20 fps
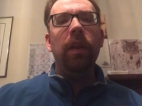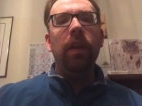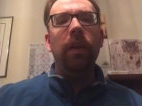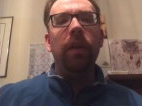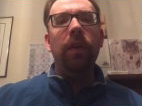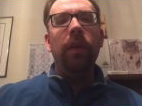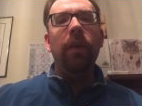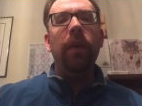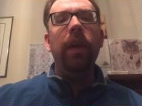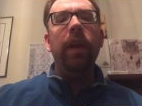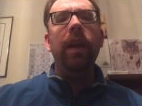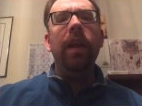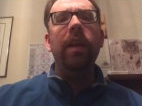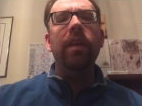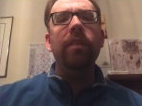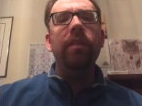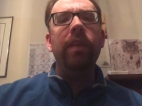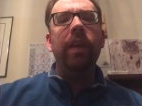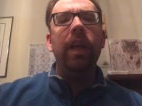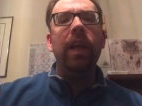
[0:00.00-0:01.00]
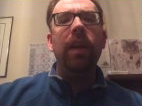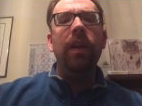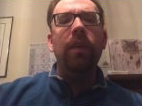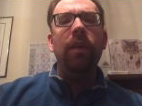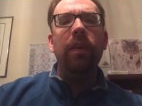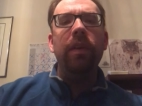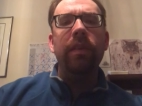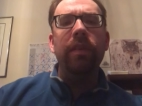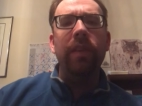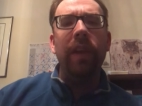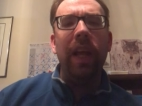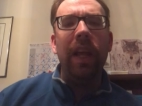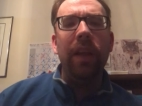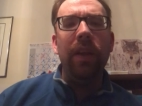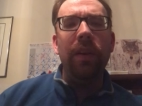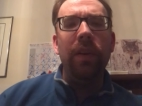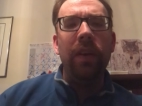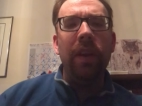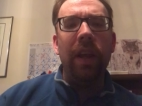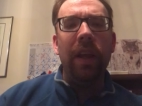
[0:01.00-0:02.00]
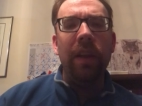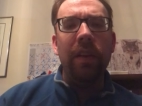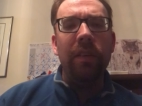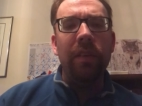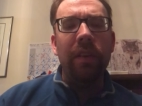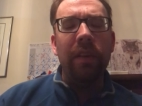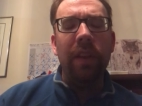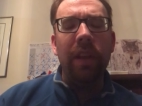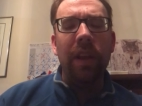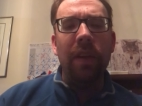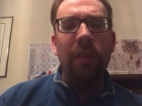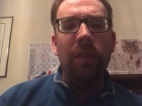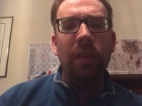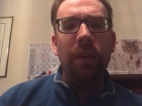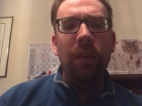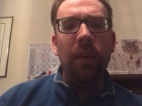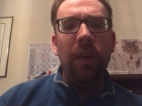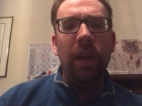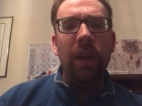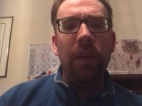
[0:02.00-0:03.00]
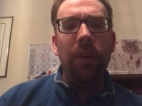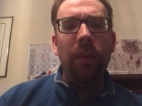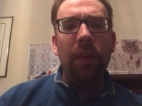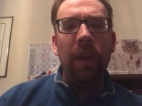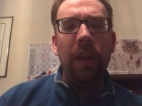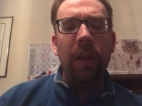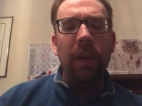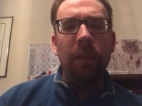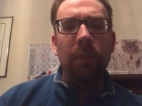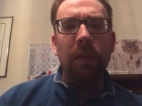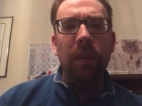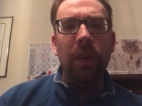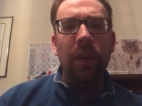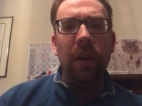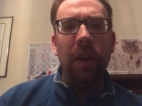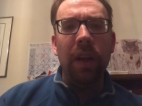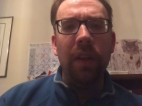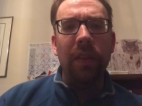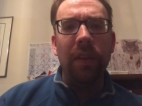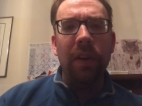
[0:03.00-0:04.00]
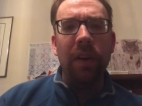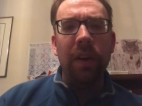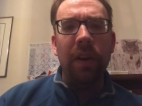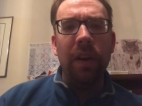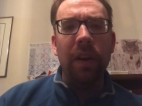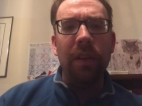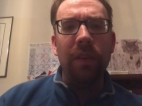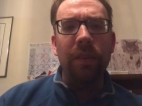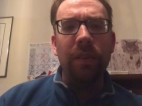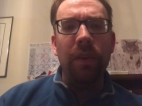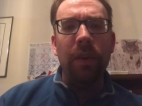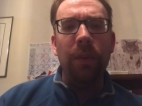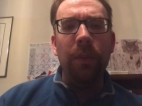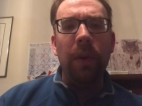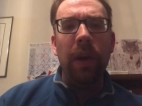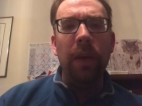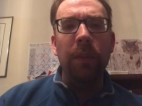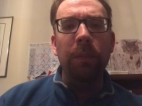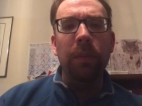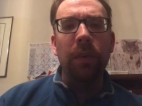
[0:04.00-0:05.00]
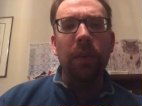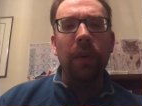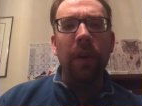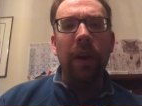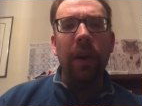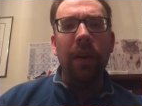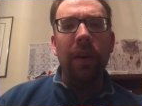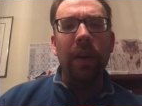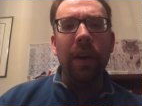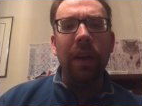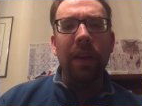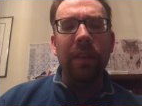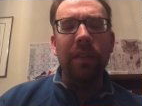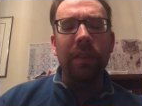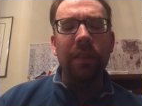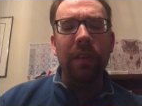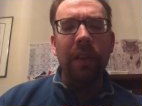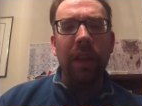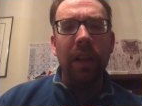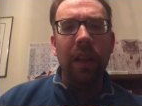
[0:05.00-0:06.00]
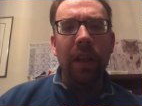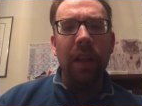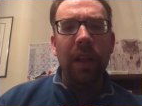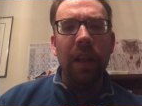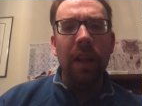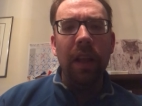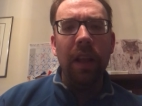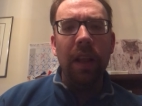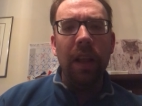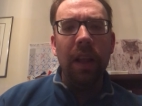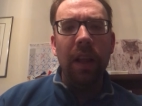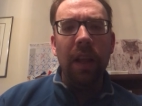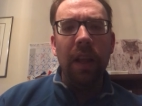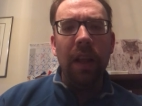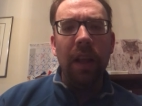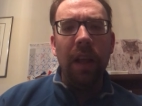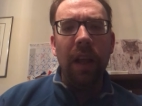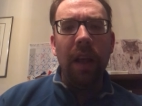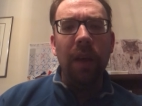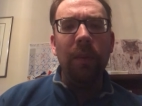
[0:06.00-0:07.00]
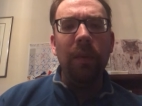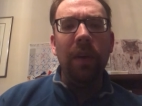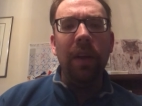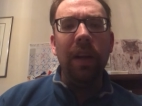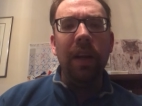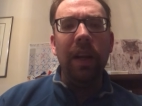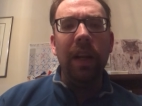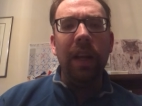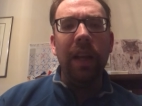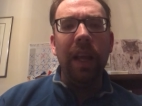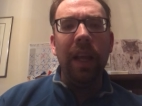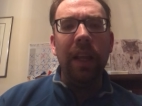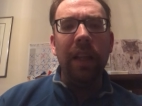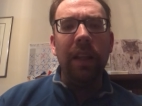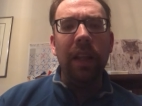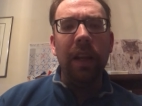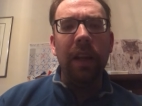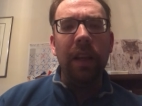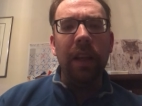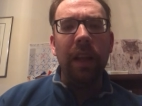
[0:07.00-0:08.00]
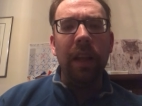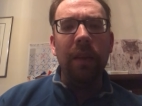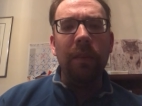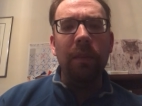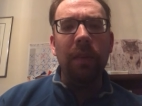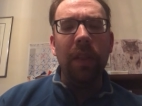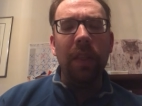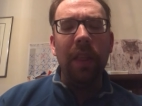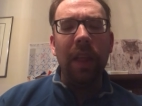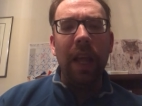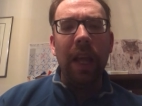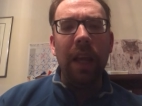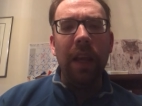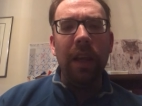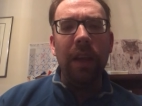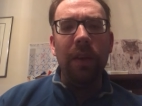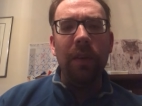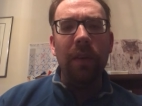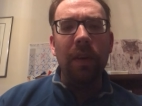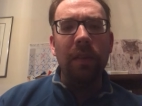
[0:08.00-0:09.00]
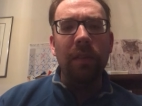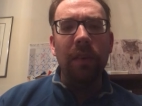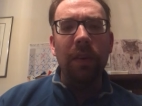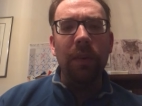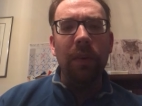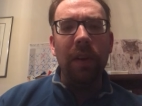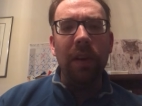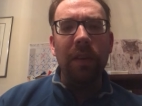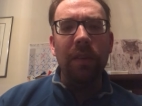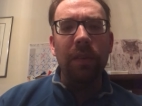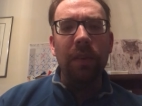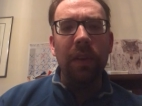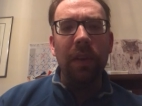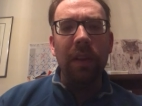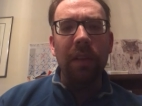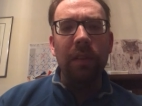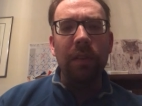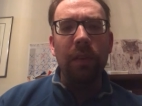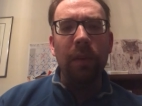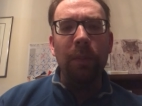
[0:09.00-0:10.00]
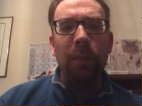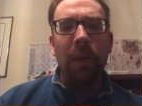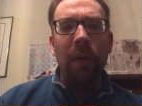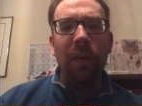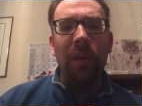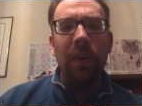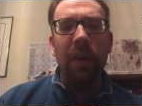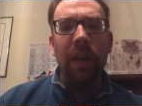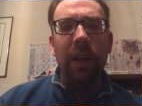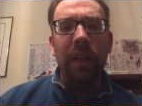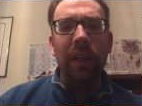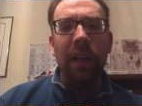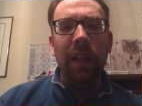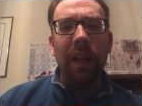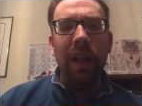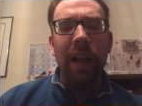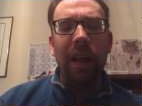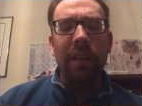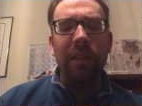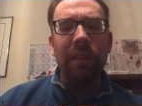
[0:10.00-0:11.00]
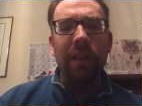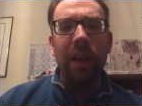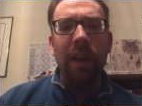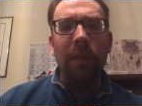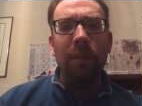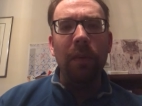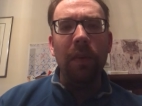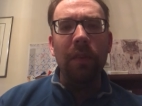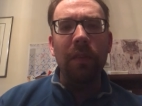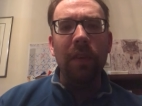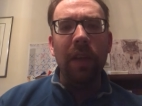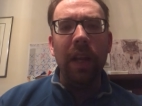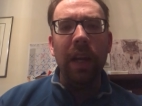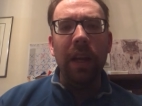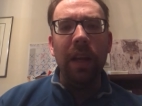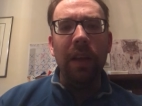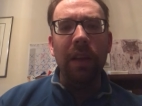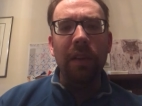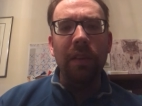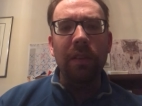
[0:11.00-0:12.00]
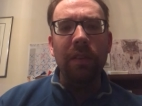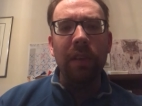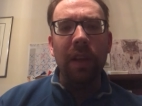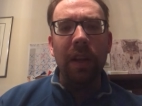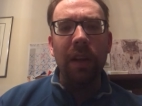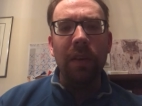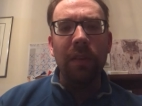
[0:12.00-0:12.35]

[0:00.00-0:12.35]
Greetings and or salutations everyone, and welcome to another edition of Webb's Rarities. I wanted to take the time to thank you everyone for the support on the last couple videos, and